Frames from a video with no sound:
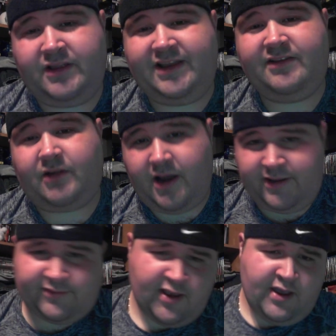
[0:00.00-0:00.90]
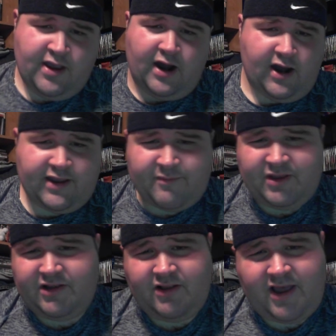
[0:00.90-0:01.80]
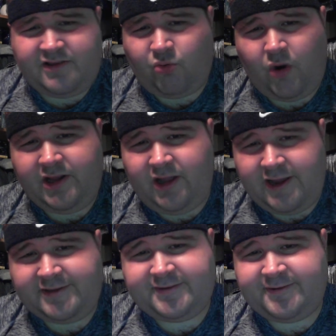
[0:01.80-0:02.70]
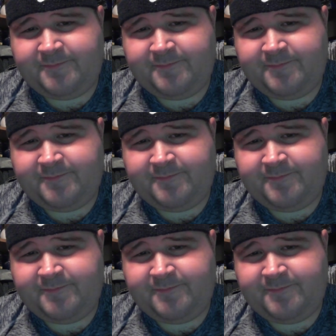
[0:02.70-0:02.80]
these lines, give me the, like, 20 likes.